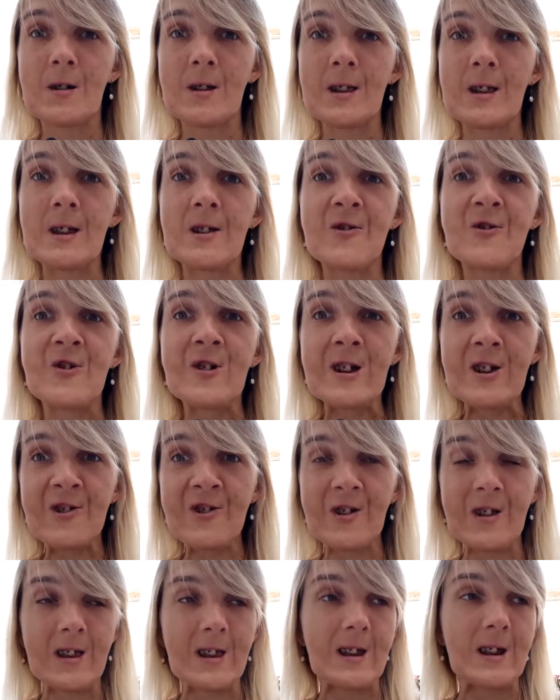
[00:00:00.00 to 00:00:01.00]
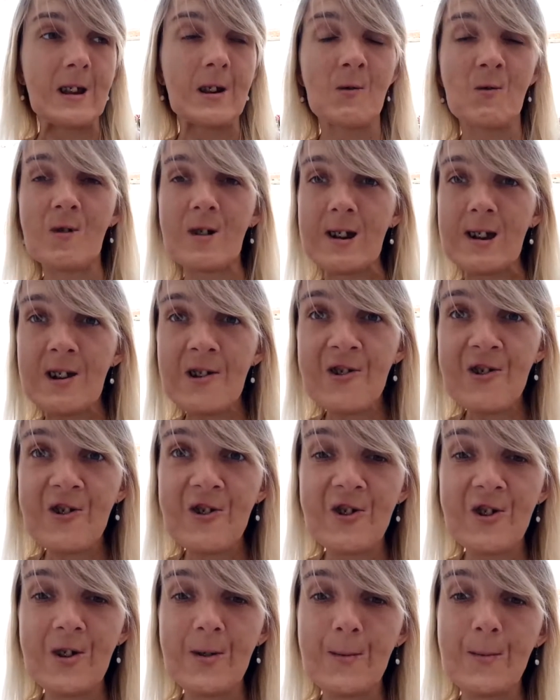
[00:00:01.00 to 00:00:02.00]
situations and
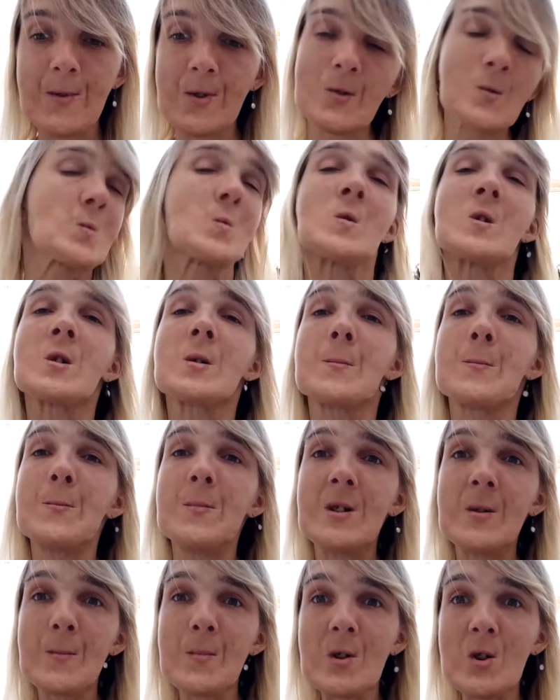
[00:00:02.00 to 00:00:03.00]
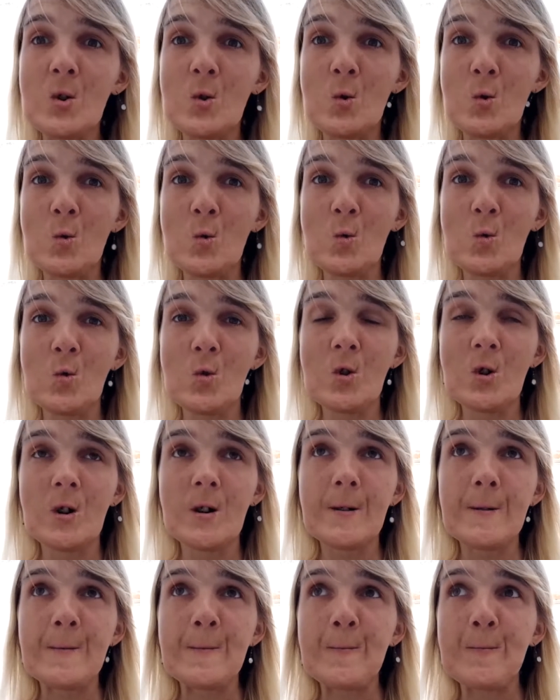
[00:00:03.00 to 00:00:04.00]
relationships with people who
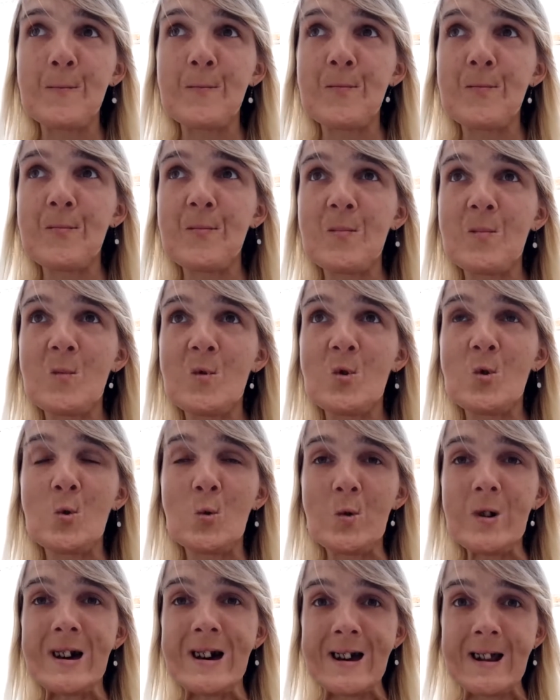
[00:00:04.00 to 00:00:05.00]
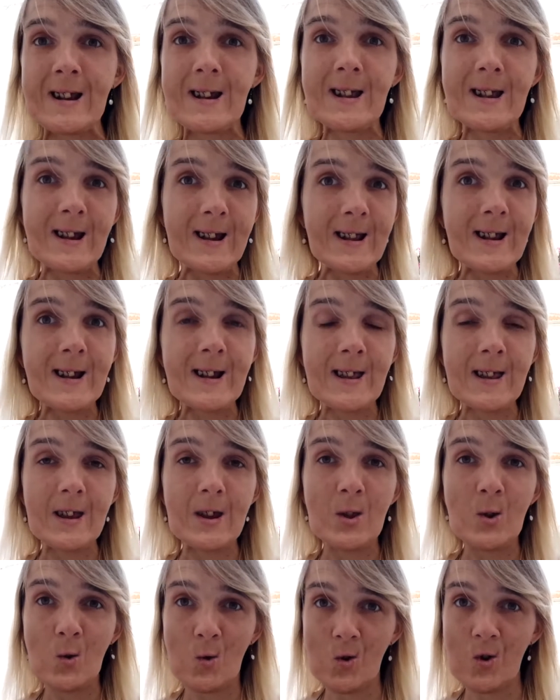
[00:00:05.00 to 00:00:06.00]
had a
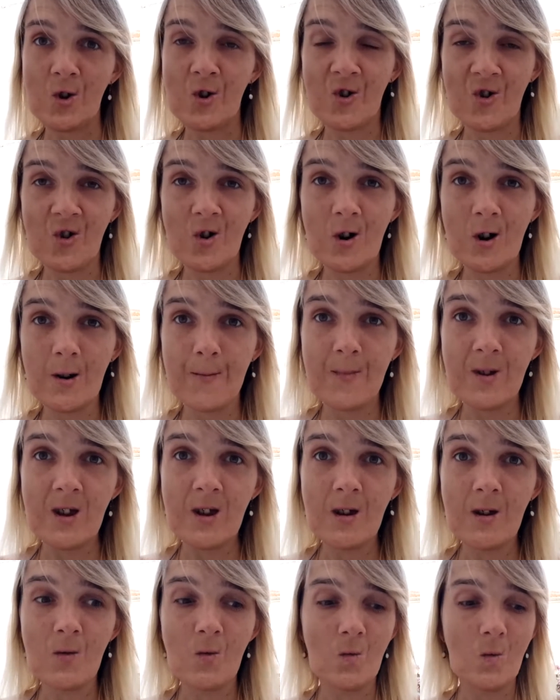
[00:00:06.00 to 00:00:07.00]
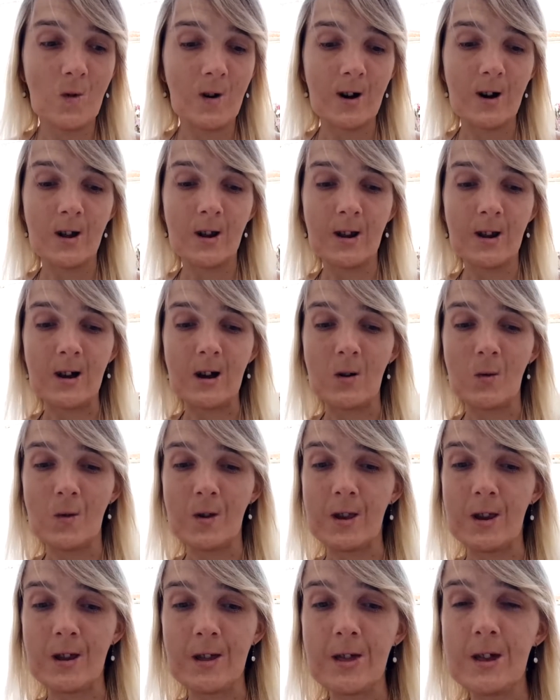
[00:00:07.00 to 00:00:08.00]
tendency to control me, what I
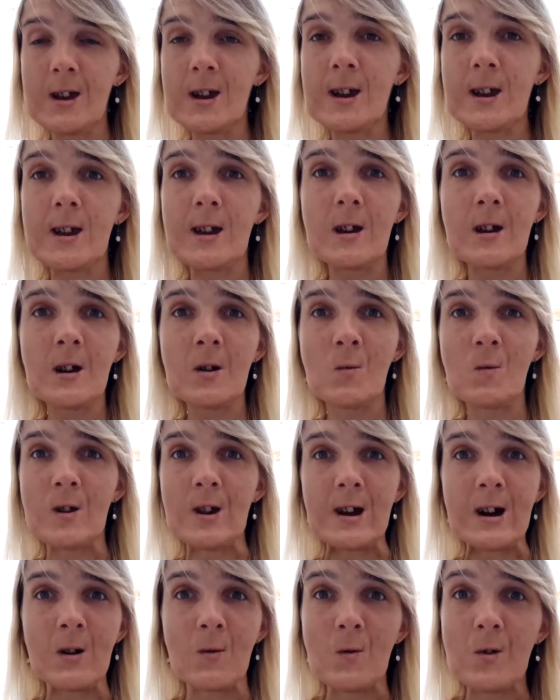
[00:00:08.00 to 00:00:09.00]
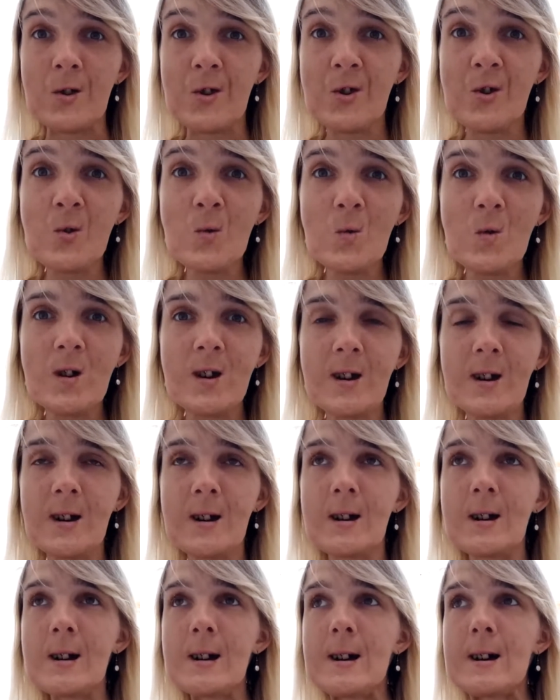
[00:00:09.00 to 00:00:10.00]
was thinking, what I was
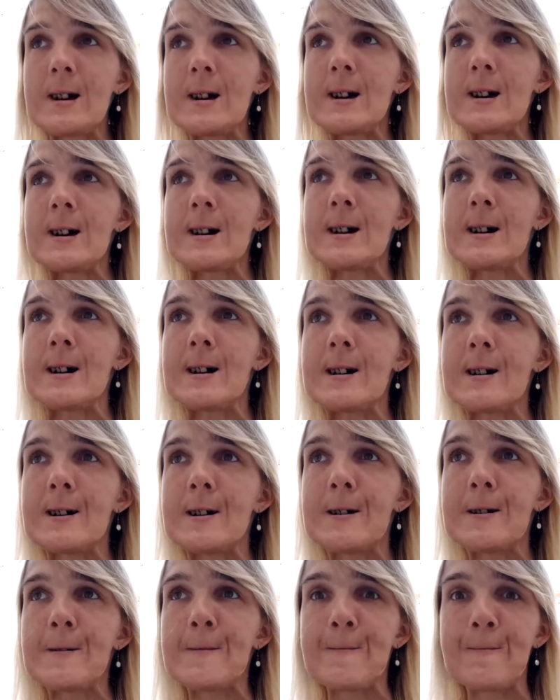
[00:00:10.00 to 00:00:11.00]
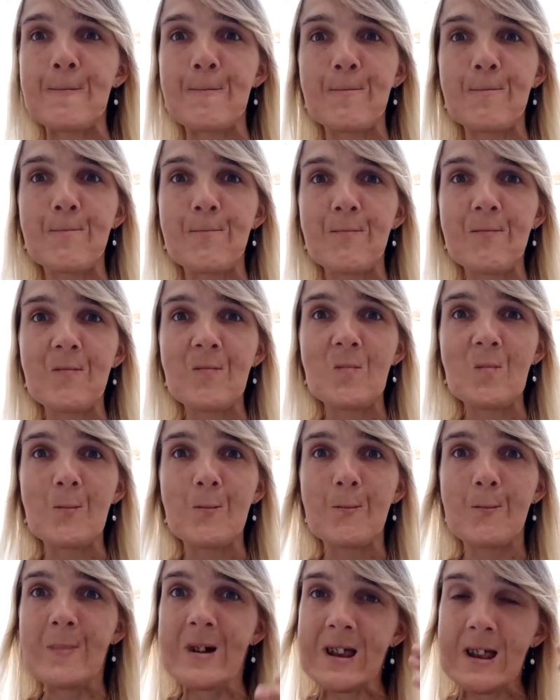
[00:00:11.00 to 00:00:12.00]
doing, um,
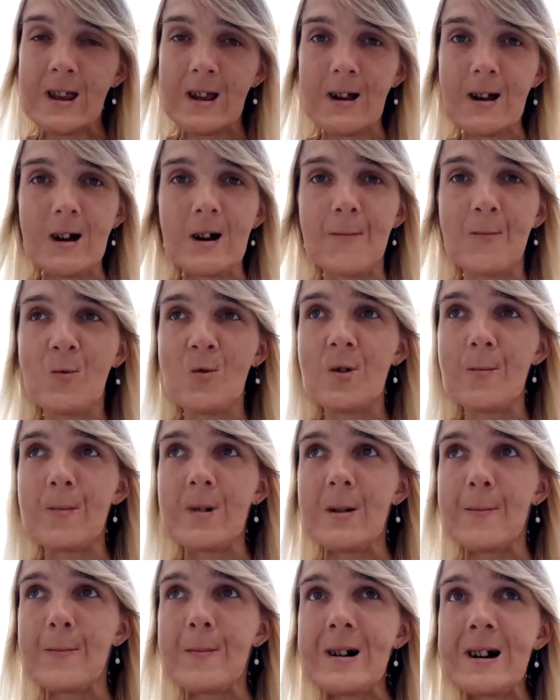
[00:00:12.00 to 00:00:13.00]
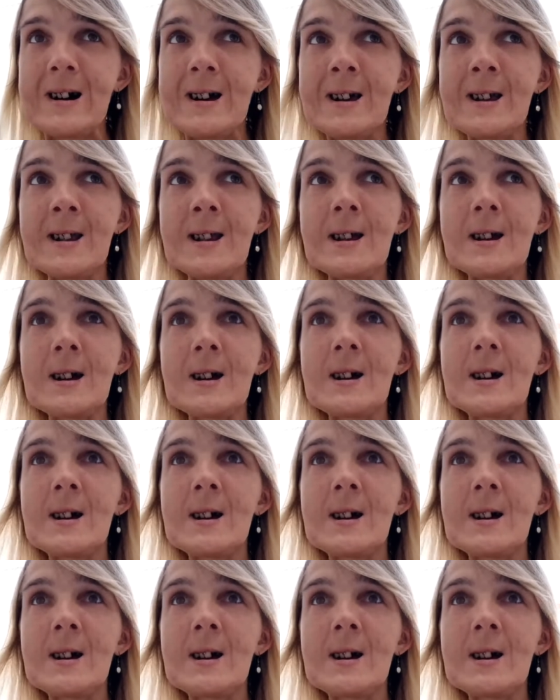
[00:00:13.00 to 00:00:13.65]
messing up with my mind,